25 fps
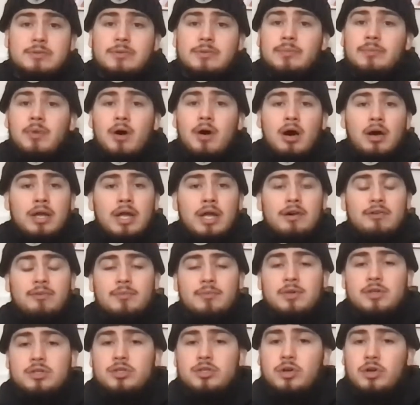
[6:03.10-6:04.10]
balling out for
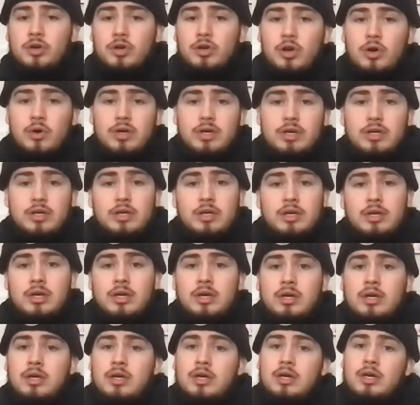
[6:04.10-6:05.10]
Minnesota. He
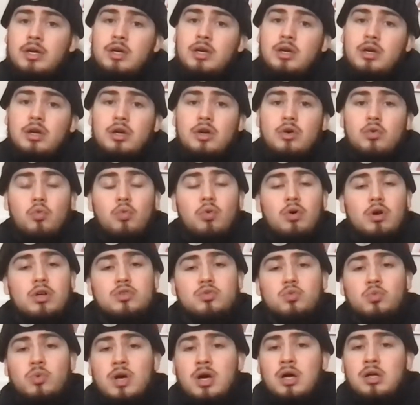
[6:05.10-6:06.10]
works
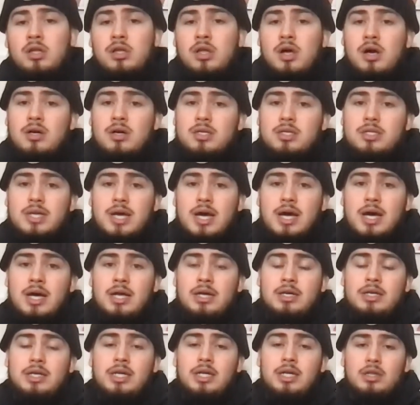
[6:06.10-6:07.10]
well
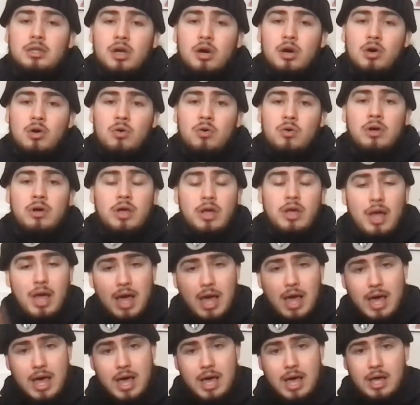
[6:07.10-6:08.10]
alongside D'Lo
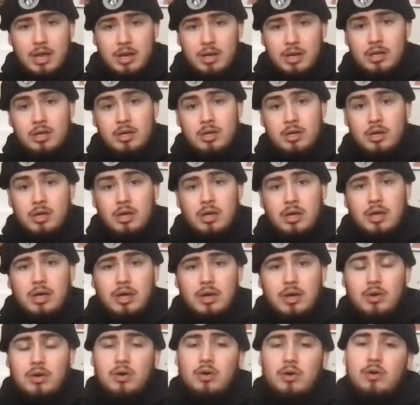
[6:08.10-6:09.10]
and
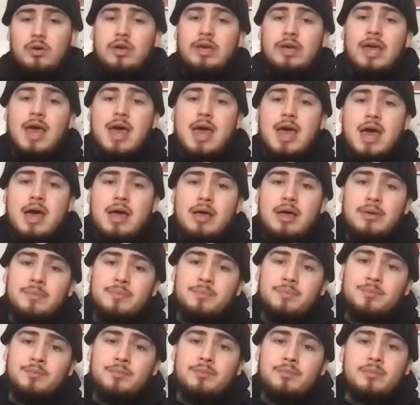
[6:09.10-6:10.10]
Cat,
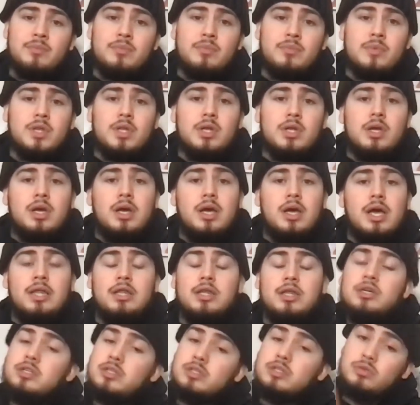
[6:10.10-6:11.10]
and
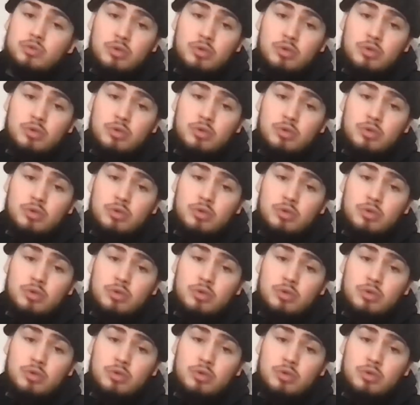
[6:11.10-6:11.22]
they're just